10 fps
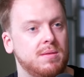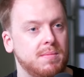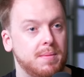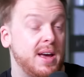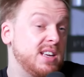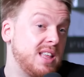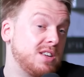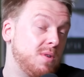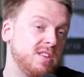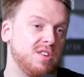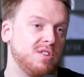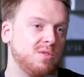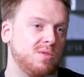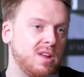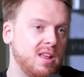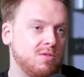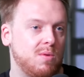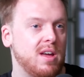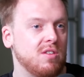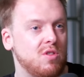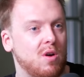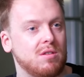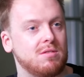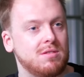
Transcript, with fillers: but it's that's why it's a disorder. That's why it's not